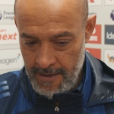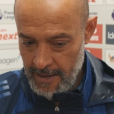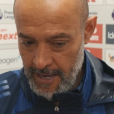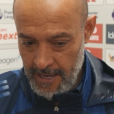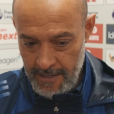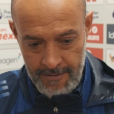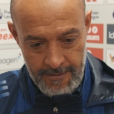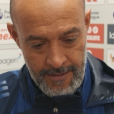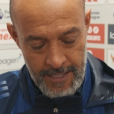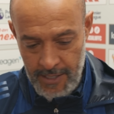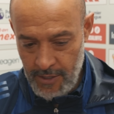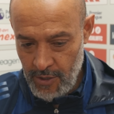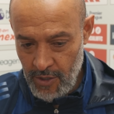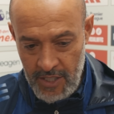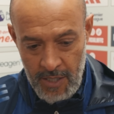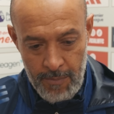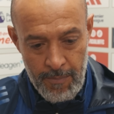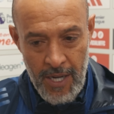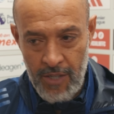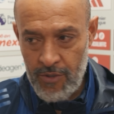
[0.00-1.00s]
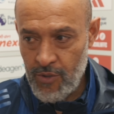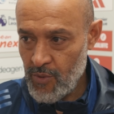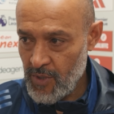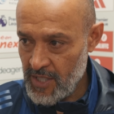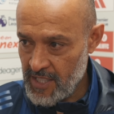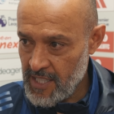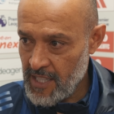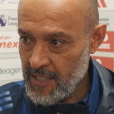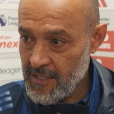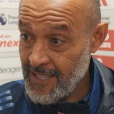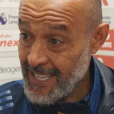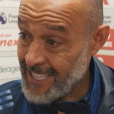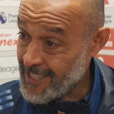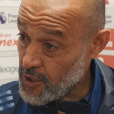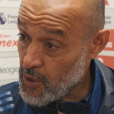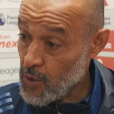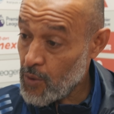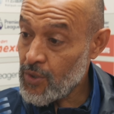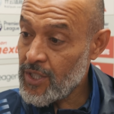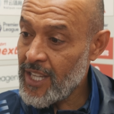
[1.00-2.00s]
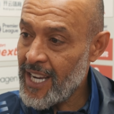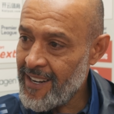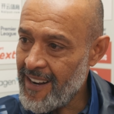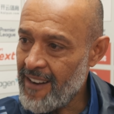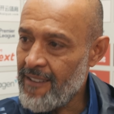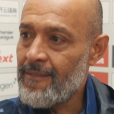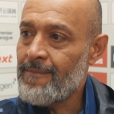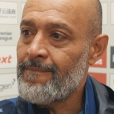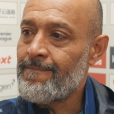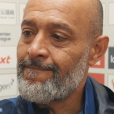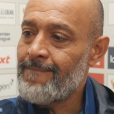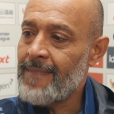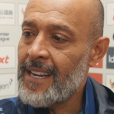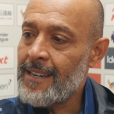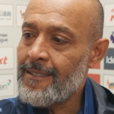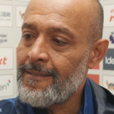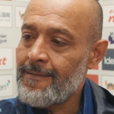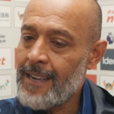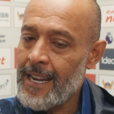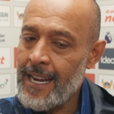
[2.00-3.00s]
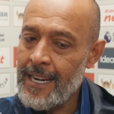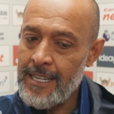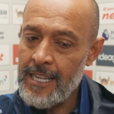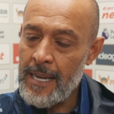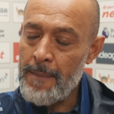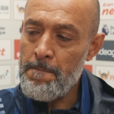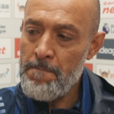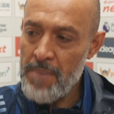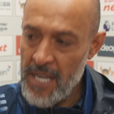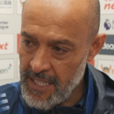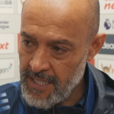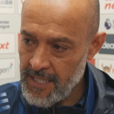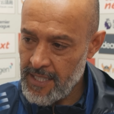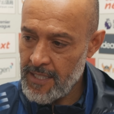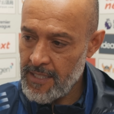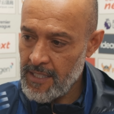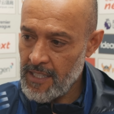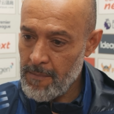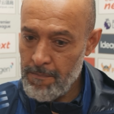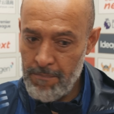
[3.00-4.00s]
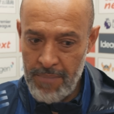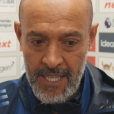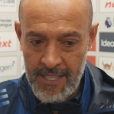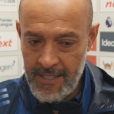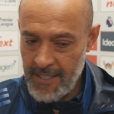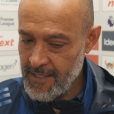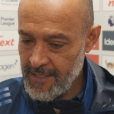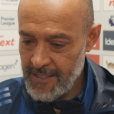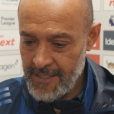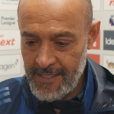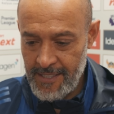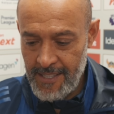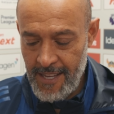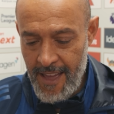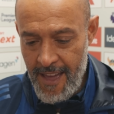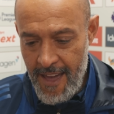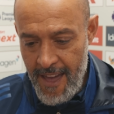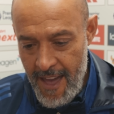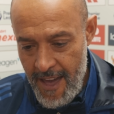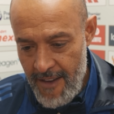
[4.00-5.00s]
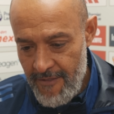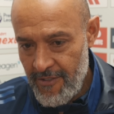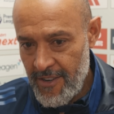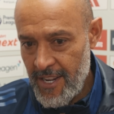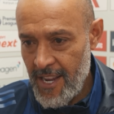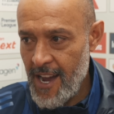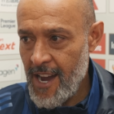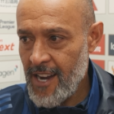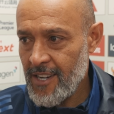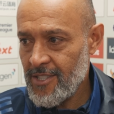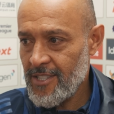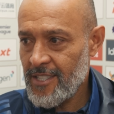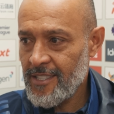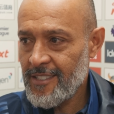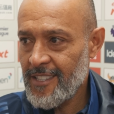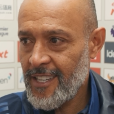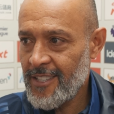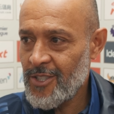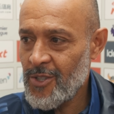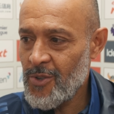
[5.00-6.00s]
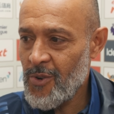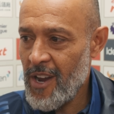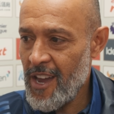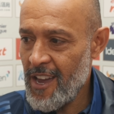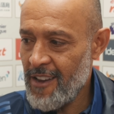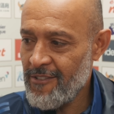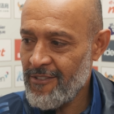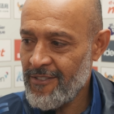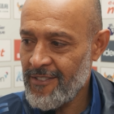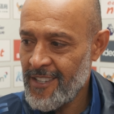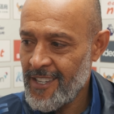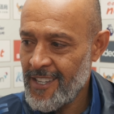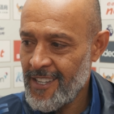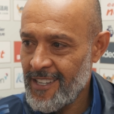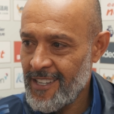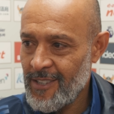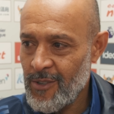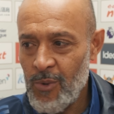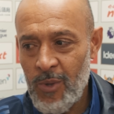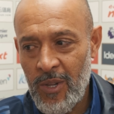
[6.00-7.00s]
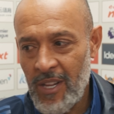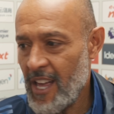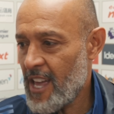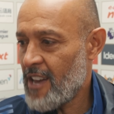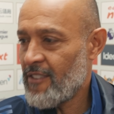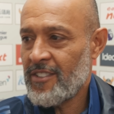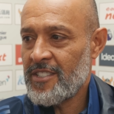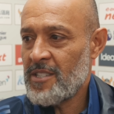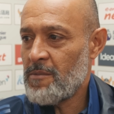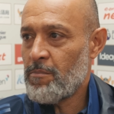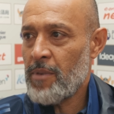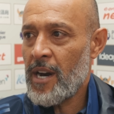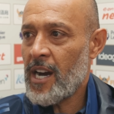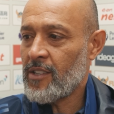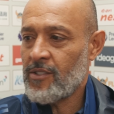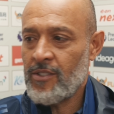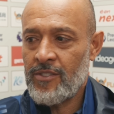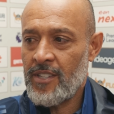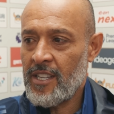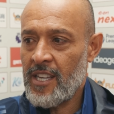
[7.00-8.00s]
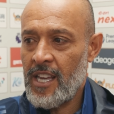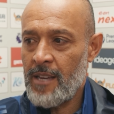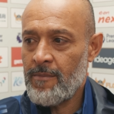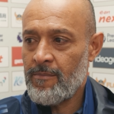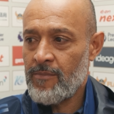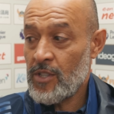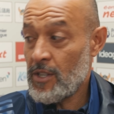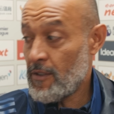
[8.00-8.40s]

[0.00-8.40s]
And it's not about the result. Let's go there and compete. Compete is every action that you have will have an impact on the game.